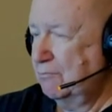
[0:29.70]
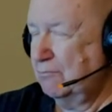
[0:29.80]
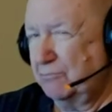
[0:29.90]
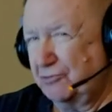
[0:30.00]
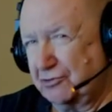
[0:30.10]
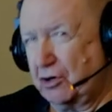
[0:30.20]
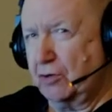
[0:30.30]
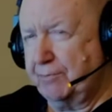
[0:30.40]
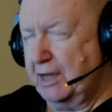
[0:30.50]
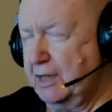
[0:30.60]

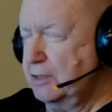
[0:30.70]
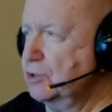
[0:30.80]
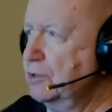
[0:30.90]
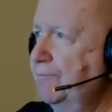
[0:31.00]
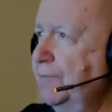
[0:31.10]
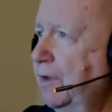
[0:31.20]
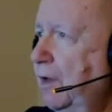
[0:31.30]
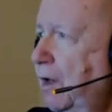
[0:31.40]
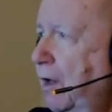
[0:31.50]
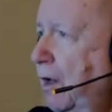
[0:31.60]
start page
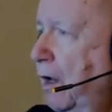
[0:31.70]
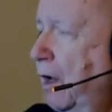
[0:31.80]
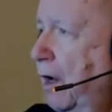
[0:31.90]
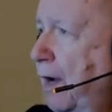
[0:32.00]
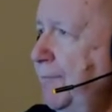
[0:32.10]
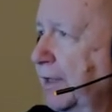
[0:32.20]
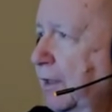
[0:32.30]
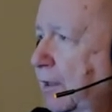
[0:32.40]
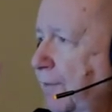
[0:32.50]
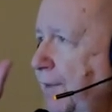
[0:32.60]
I'm
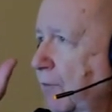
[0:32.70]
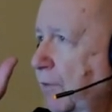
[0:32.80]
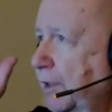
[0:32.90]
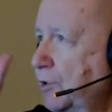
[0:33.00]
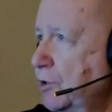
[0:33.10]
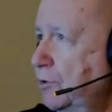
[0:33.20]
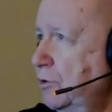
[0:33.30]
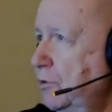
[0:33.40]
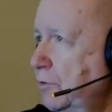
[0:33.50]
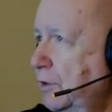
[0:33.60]
beginning to think what I should
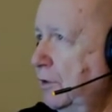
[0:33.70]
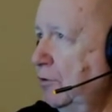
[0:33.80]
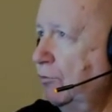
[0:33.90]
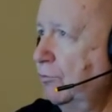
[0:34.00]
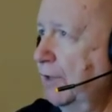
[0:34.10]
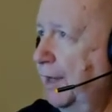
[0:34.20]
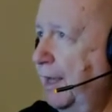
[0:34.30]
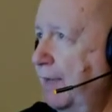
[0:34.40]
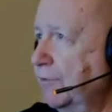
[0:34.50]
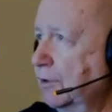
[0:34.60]
do is not
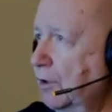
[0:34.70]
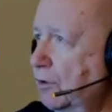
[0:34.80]
have it go